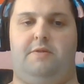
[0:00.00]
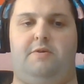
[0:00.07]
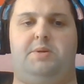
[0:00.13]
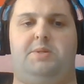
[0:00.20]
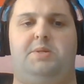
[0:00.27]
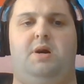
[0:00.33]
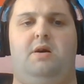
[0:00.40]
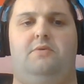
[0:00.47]
There
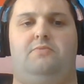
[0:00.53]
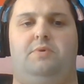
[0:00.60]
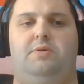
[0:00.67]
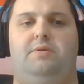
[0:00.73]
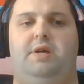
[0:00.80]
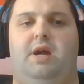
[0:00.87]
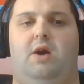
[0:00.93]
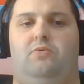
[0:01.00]
is not
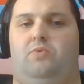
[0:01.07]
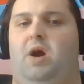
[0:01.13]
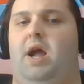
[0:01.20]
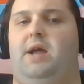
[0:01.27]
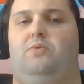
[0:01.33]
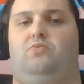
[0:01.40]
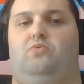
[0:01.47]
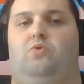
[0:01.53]
really a
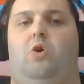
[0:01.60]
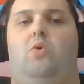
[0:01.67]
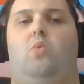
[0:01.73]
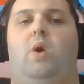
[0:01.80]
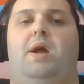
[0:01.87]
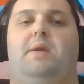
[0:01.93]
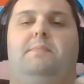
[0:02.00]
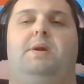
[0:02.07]
right and wrong
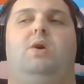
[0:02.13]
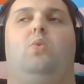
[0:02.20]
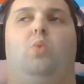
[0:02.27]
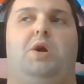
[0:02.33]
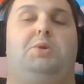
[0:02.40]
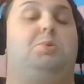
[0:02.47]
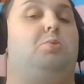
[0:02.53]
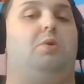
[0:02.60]
way to be a
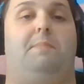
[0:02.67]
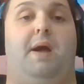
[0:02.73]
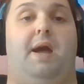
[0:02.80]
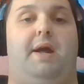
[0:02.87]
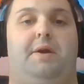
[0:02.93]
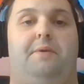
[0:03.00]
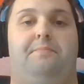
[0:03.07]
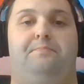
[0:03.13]
witch or a
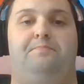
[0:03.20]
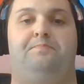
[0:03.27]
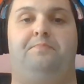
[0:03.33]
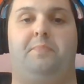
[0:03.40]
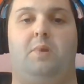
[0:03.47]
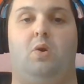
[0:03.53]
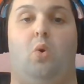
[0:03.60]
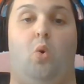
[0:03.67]
pagan,
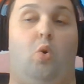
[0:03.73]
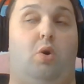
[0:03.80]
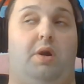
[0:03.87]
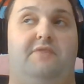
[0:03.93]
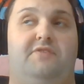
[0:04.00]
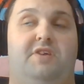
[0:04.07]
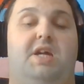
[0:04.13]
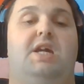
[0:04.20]
or
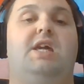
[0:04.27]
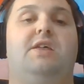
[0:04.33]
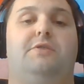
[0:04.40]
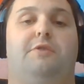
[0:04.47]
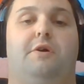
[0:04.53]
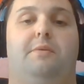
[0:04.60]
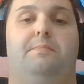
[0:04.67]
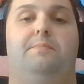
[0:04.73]
even a
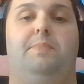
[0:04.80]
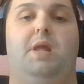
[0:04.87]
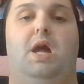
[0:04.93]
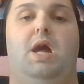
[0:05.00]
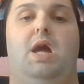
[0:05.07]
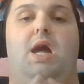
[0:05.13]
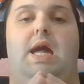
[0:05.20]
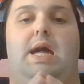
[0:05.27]
heathen.
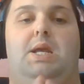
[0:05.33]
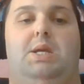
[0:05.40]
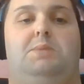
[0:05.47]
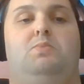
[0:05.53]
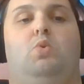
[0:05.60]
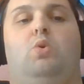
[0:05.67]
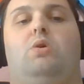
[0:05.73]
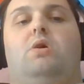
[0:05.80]
It
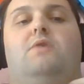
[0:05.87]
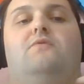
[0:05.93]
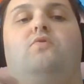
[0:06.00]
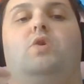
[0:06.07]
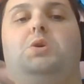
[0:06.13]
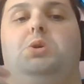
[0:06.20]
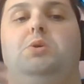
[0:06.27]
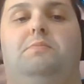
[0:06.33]
is more of
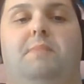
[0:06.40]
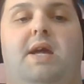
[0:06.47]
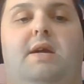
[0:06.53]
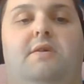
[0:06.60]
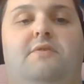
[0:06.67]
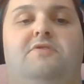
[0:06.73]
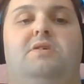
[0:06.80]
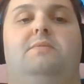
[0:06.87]
what you
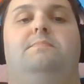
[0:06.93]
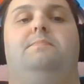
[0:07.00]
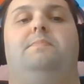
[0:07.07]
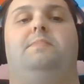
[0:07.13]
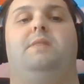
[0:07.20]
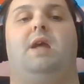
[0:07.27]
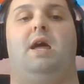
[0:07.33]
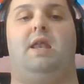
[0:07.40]
make of it
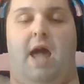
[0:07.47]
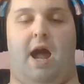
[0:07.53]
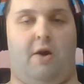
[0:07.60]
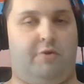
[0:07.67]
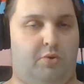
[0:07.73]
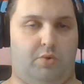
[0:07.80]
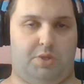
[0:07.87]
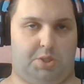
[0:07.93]
and
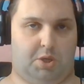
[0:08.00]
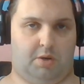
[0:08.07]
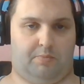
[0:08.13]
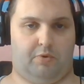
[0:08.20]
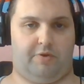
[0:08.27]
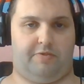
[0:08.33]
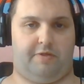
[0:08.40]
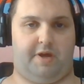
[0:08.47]
how you
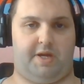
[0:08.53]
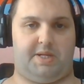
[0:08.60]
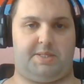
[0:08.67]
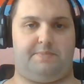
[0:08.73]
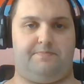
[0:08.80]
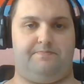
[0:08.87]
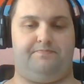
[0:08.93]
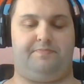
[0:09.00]
interpret
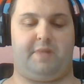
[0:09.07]
things.